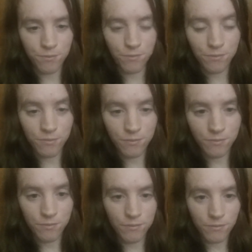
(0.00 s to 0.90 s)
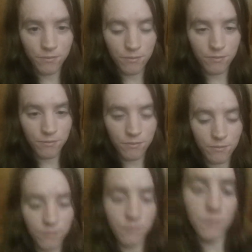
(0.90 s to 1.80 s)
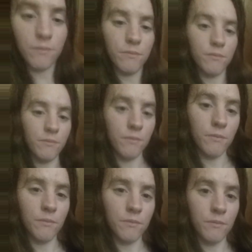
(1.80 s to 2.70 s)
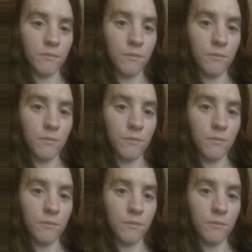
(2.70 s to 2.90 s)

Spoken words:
Nothing is said.